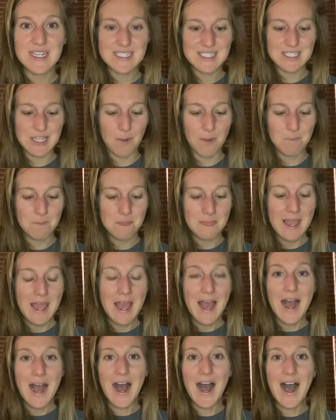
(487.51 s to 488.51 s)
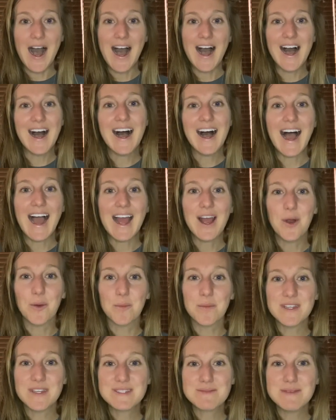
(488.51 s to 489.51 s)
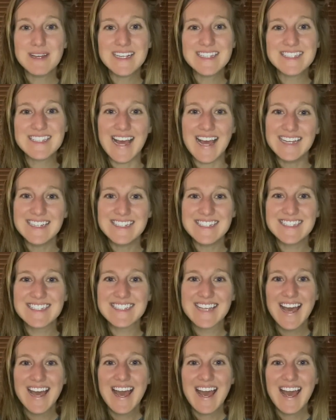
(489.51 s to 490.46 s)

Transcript: So I hope this makes sense,